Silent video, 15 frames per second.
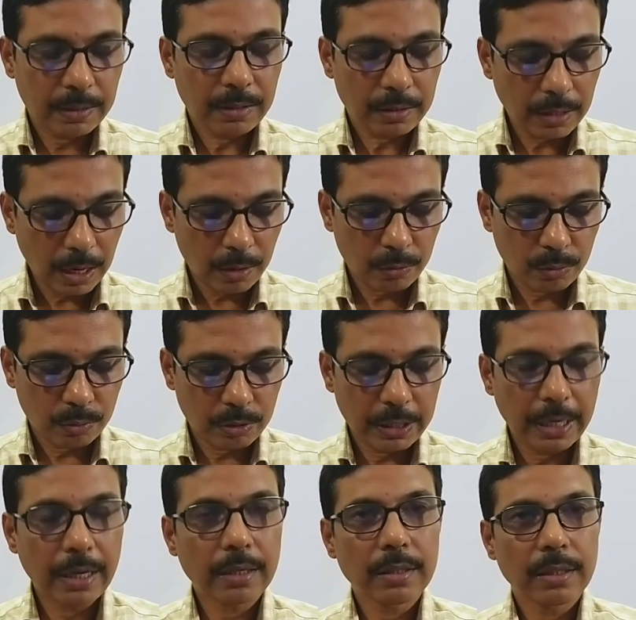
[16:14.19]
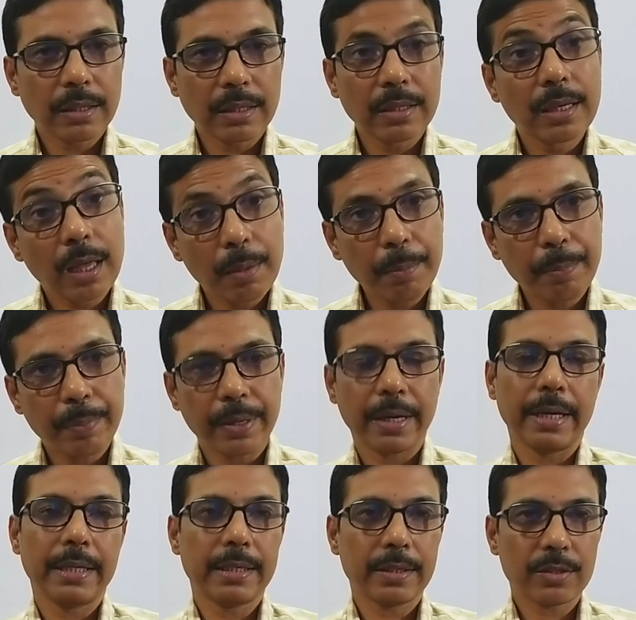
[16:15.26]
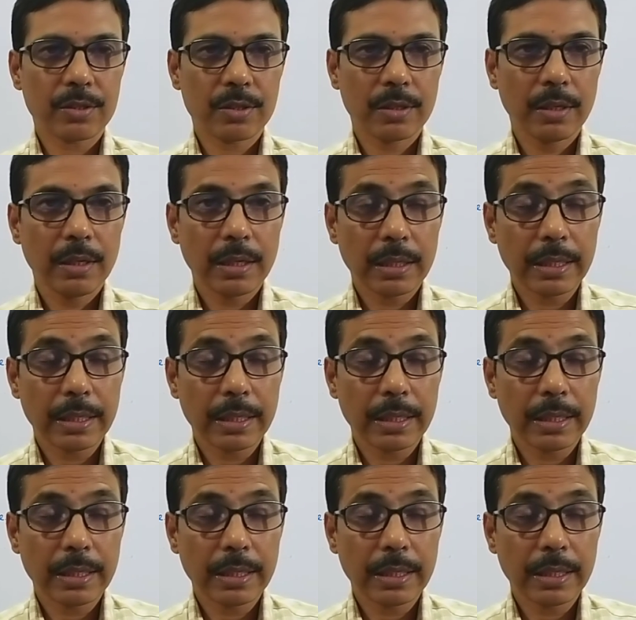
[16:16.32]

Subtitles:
Now they are grim fighters.